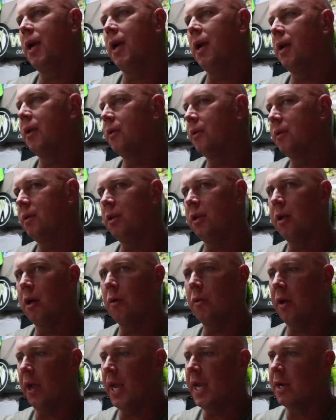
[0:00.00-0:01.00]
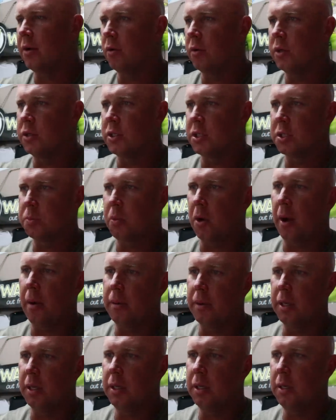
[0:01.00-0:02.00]
and you know, the acreage is
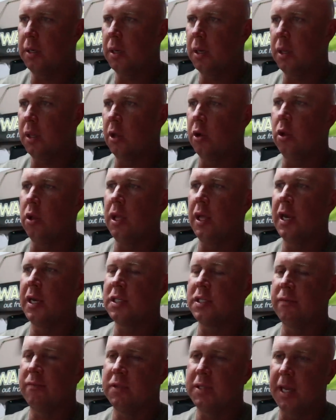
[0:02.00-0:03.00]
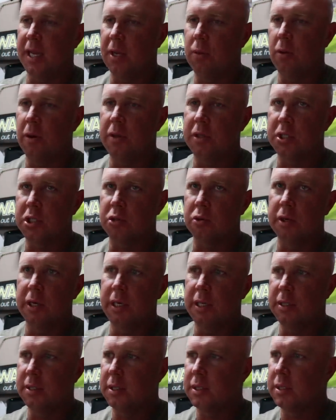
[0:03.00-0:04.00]
probably a little less if you take away the
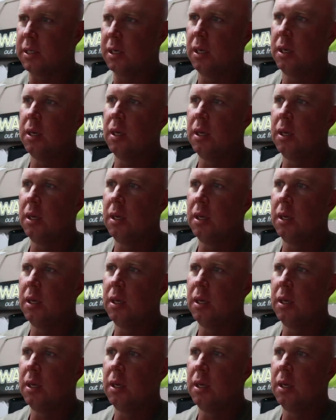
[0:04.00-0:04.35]
streets.